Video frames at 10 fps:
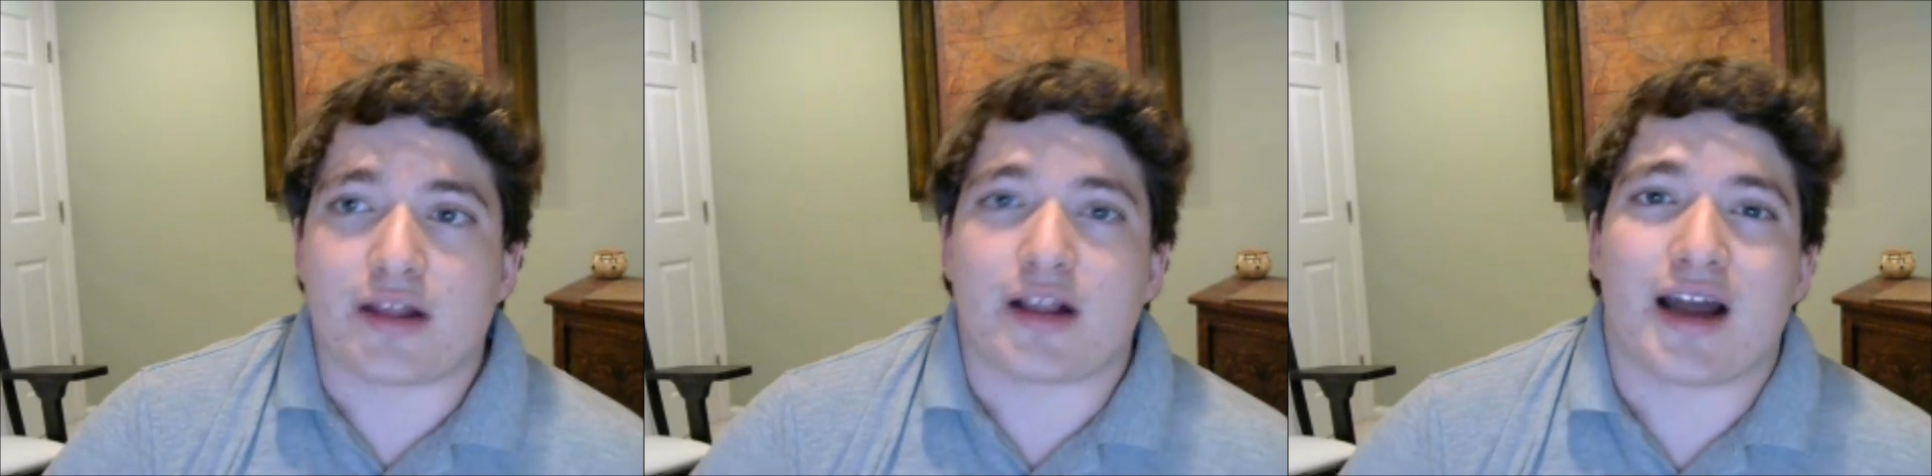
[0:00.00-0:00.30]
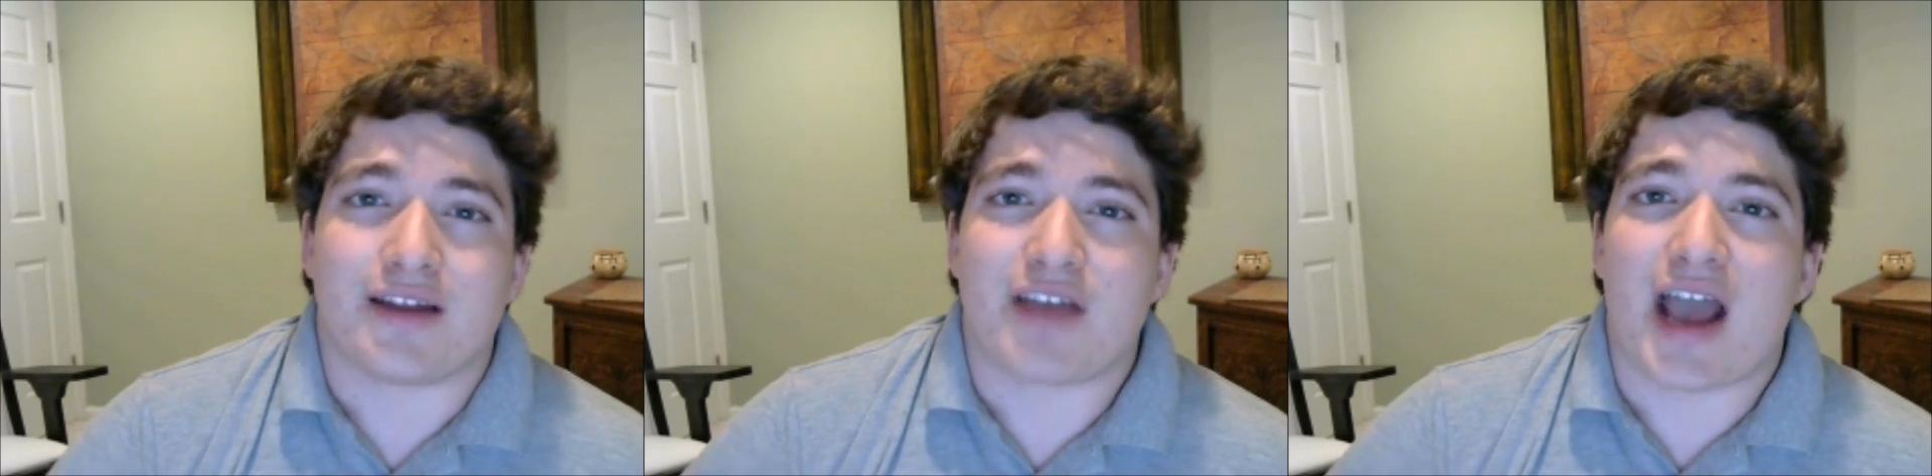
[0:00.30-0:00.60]

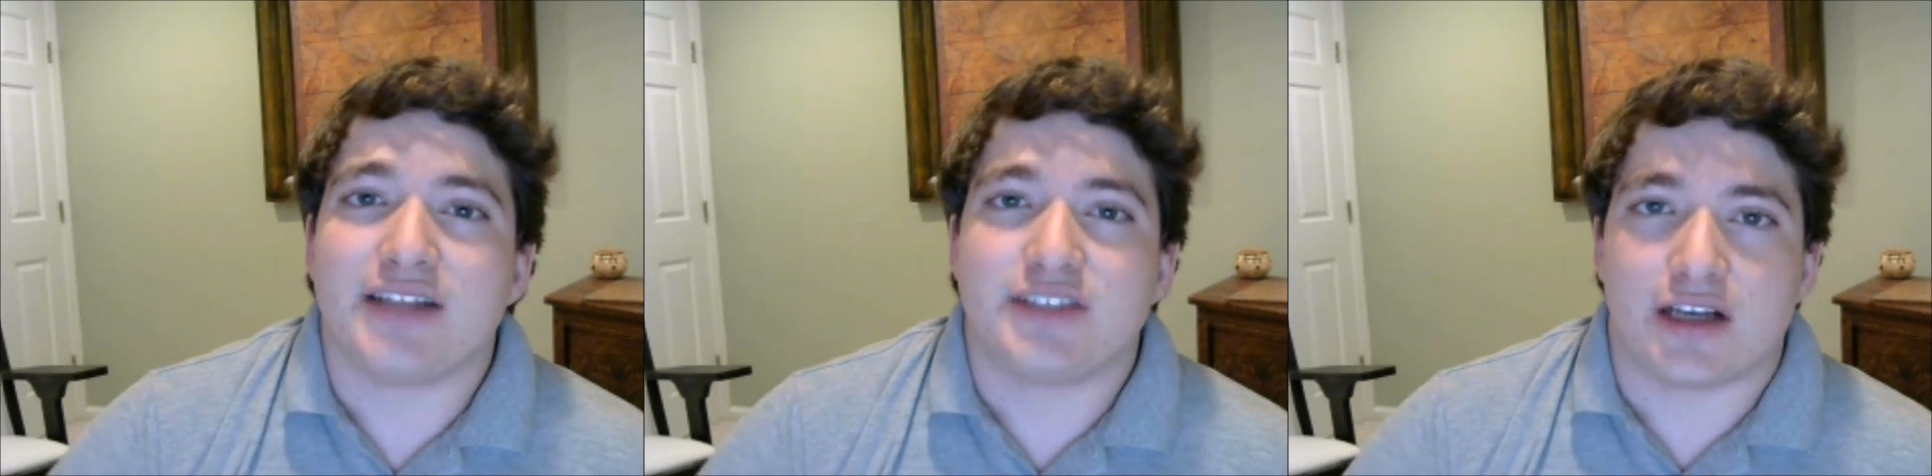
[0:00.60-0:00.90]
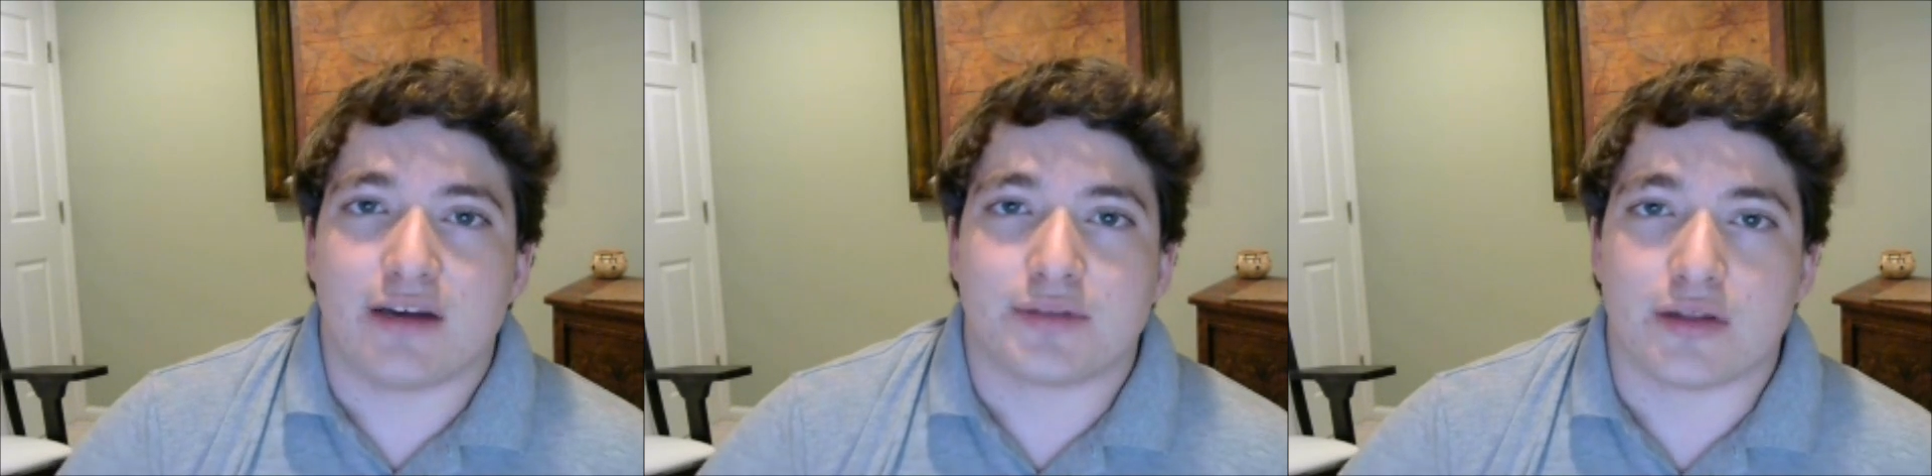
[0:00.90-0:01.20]
kind of
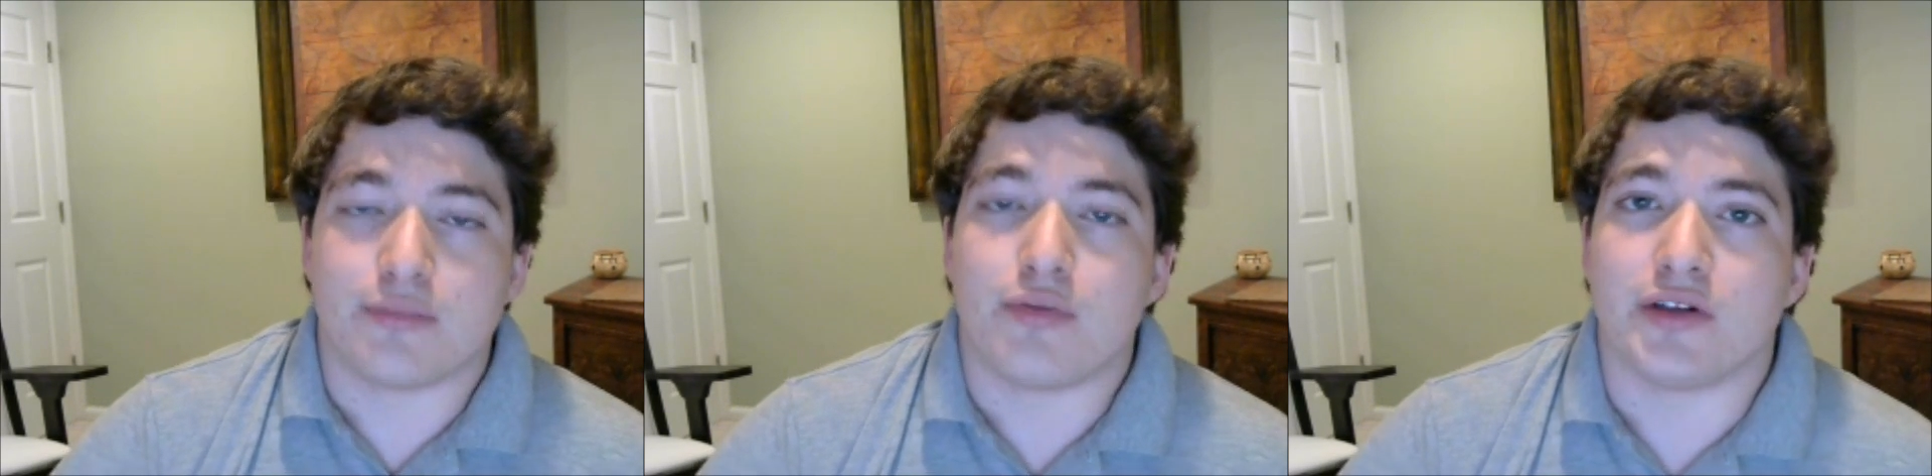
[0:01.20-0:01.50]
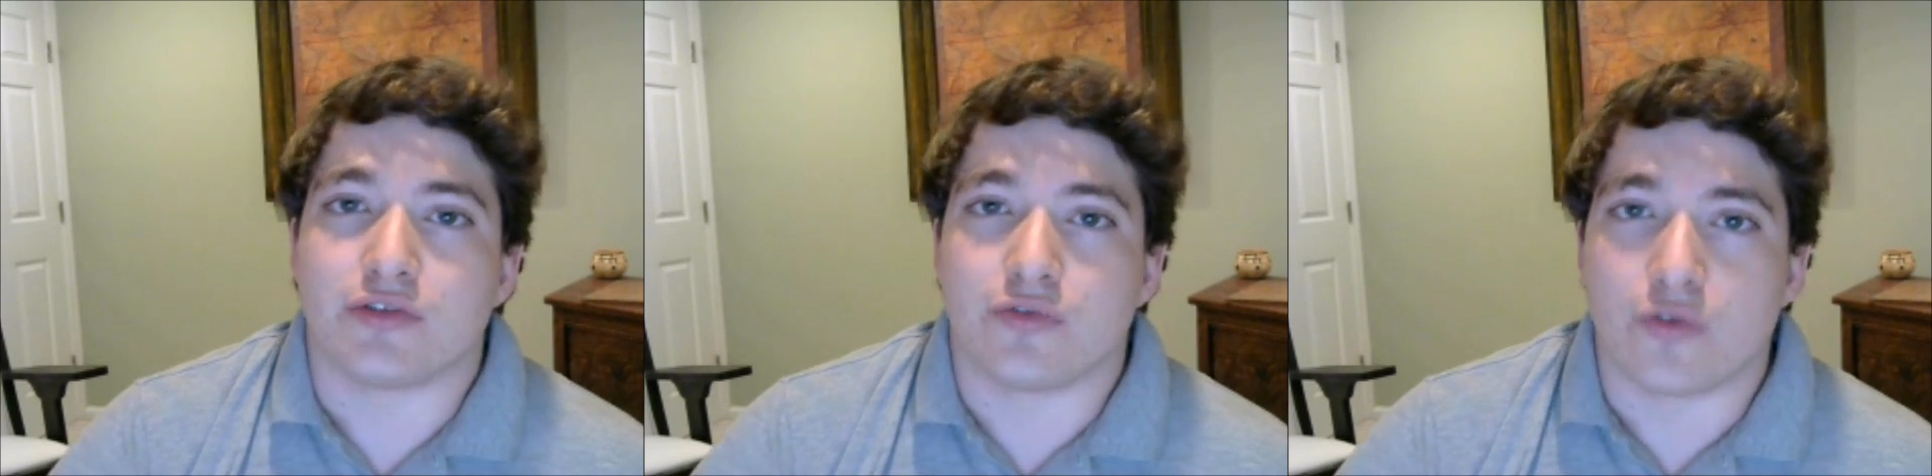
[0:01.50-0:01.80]
catching up to the
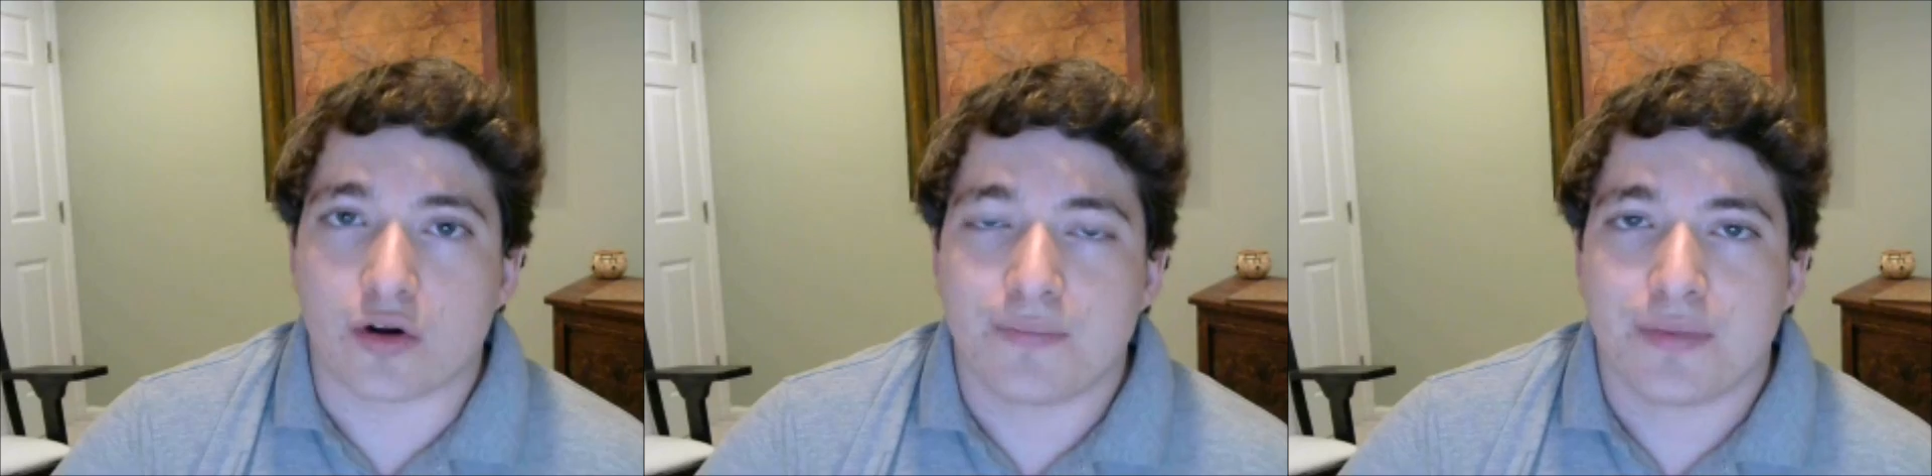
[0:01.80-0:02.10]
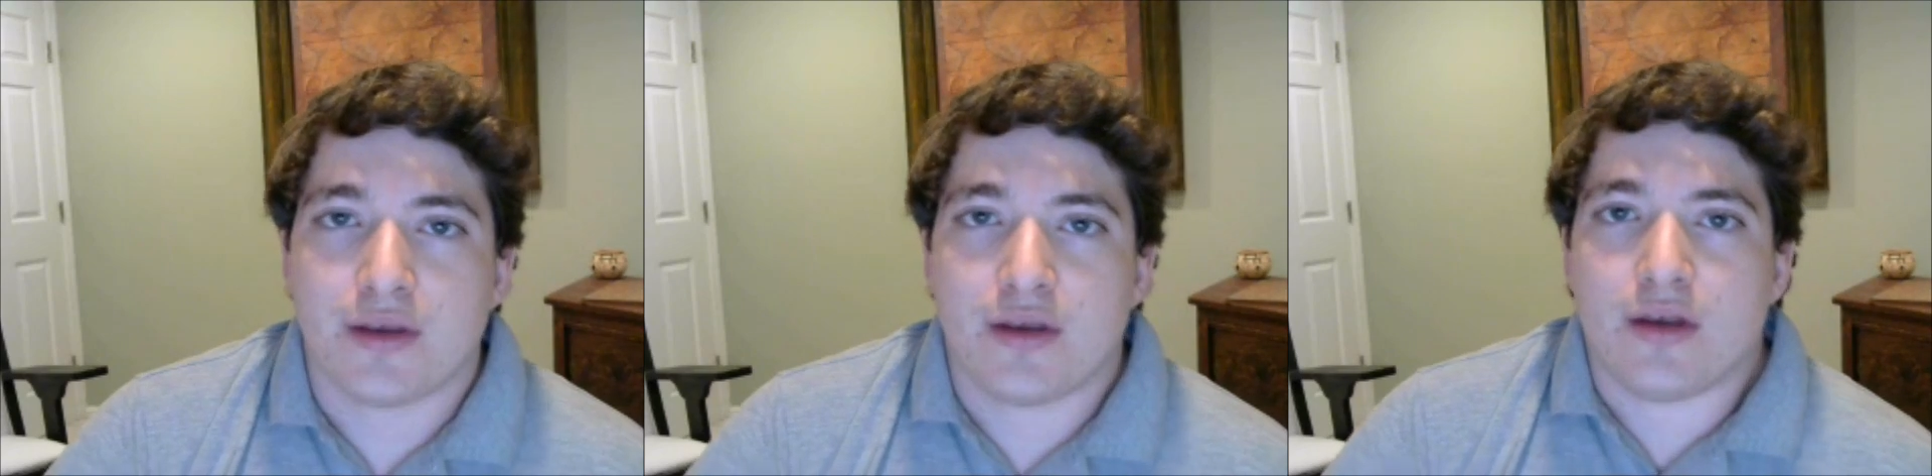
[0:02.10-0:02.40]
points for,
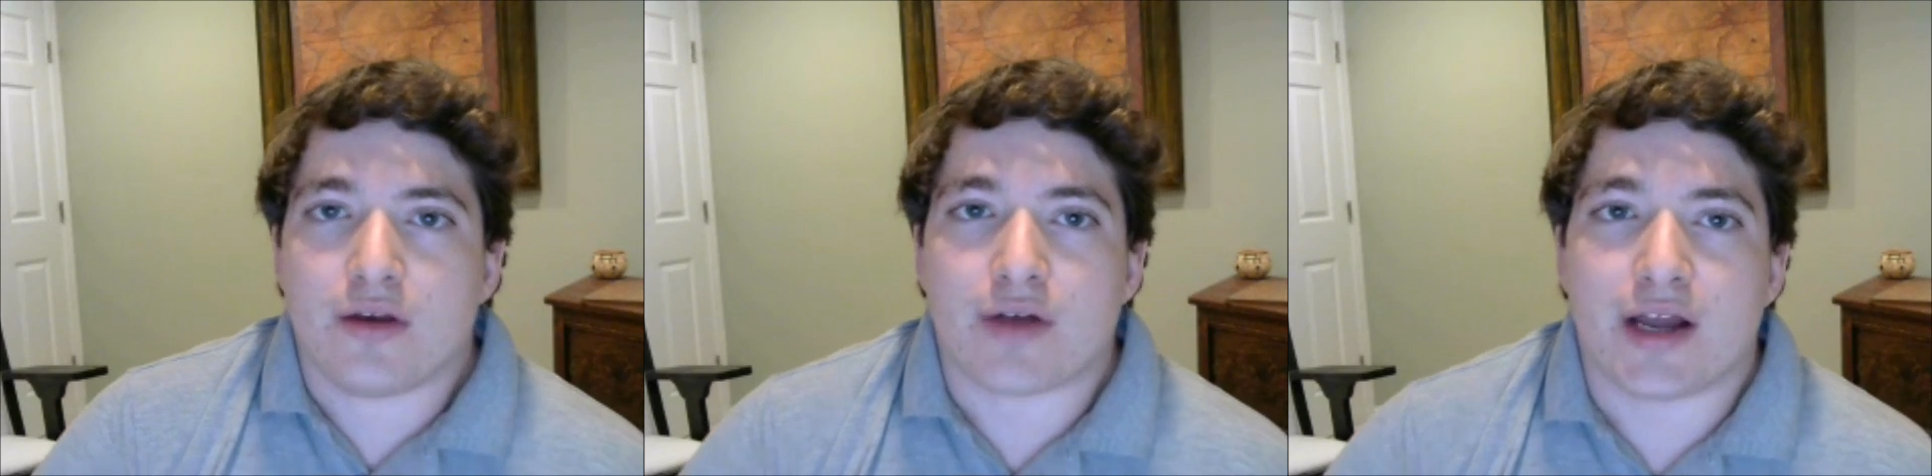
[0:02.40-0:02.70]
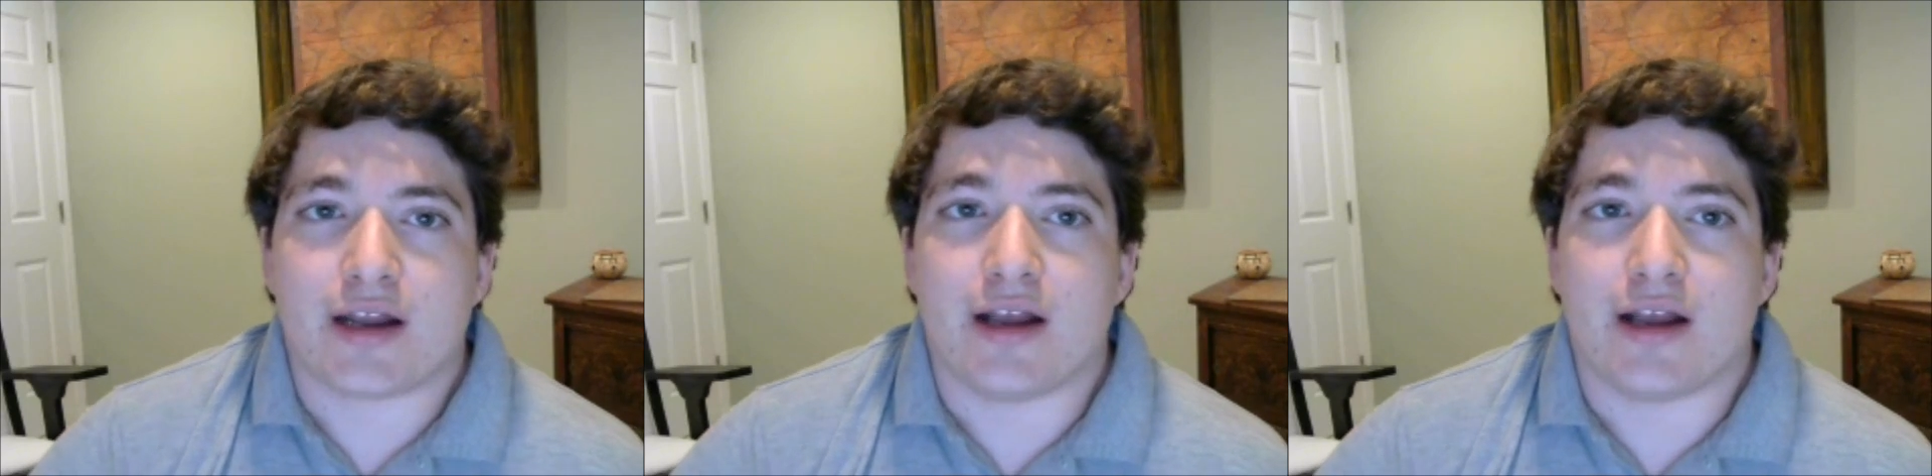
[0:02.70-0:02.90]
right?